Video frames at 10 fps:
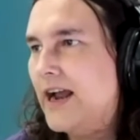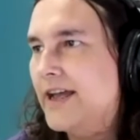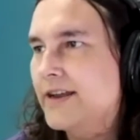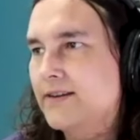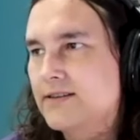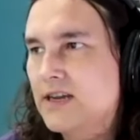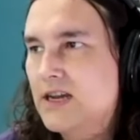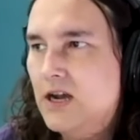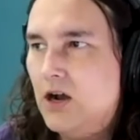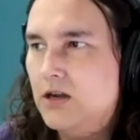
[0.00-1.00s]
and
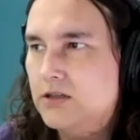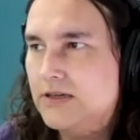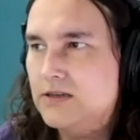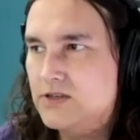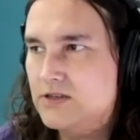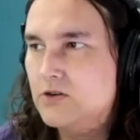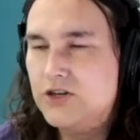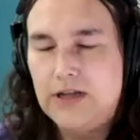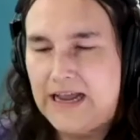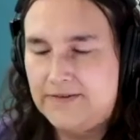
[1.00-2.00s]
all-around
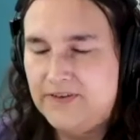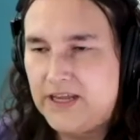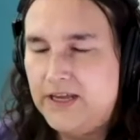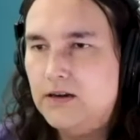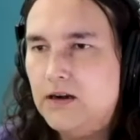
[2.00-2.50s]
social advocate.